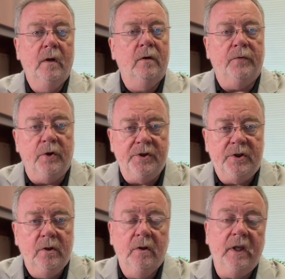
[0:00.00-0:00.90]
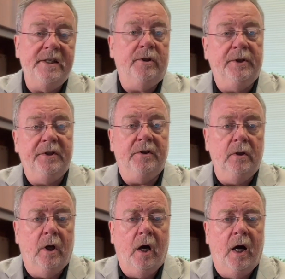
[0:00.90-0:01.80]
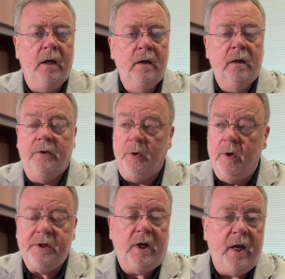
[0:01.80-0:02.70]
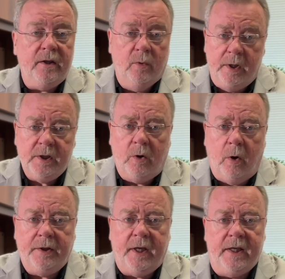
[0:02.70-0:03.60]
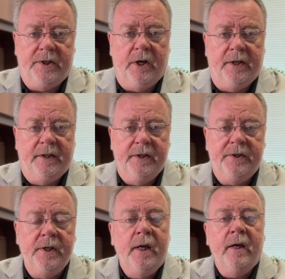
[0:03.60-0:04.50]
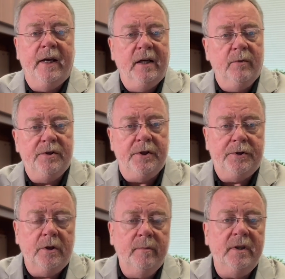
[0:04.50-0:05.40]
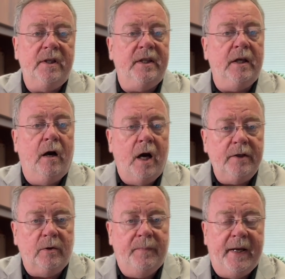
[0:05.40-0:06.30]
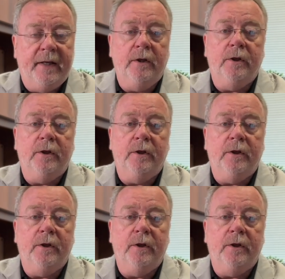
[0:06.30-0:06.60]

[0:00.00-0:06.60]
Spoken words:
First, let's look at the law. There was a court case on this, and it was determined that the Autopen